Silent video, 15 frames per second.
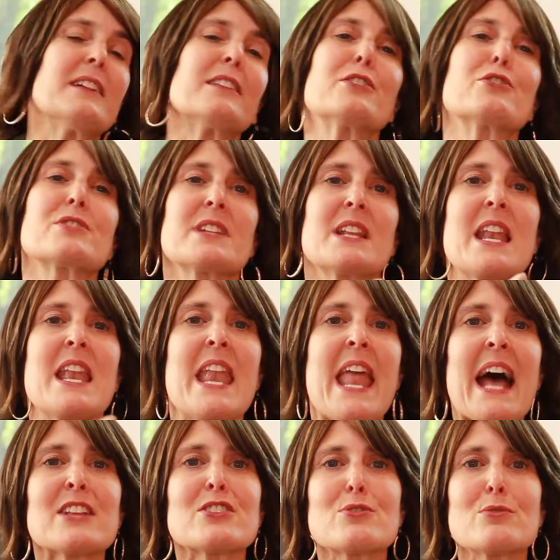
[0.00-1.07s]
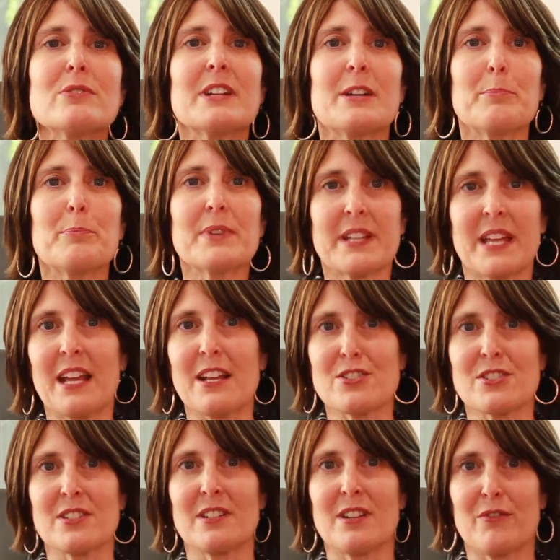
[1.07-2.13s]
There's a natural
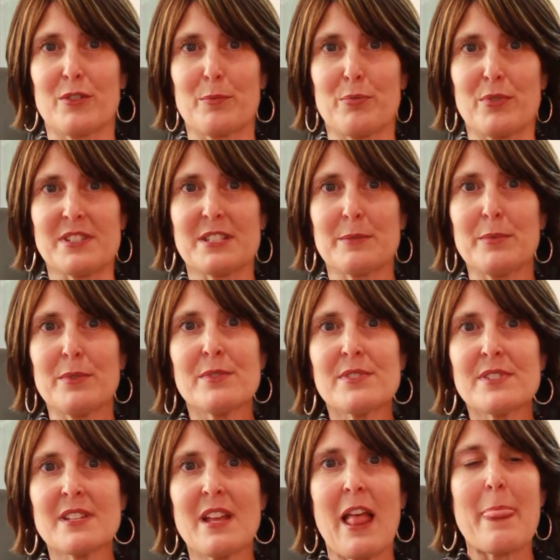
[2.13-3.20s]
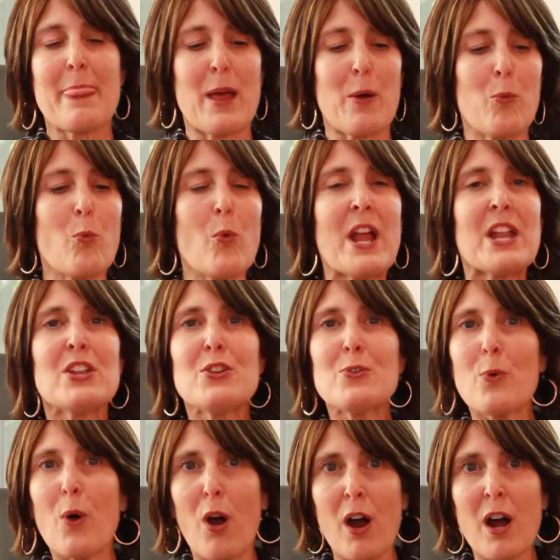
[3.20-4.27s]
implication of the principles that when
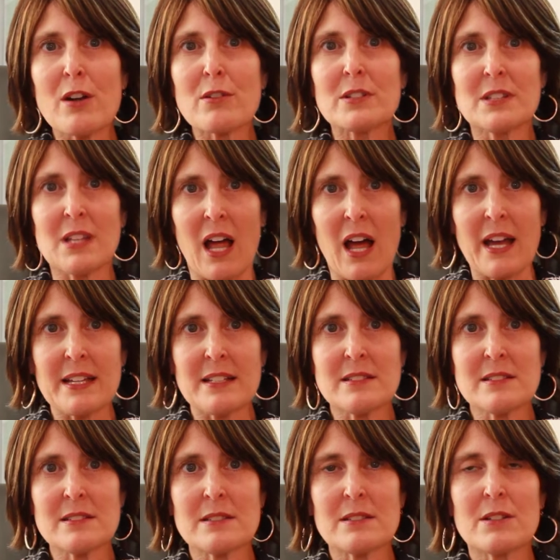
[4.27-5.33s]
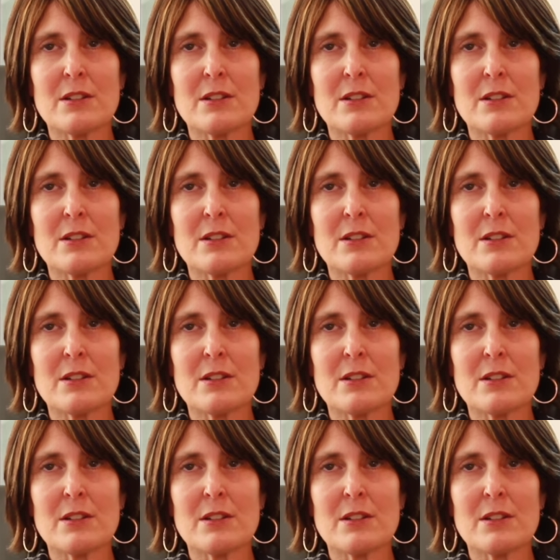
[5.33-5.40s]
you are aligned,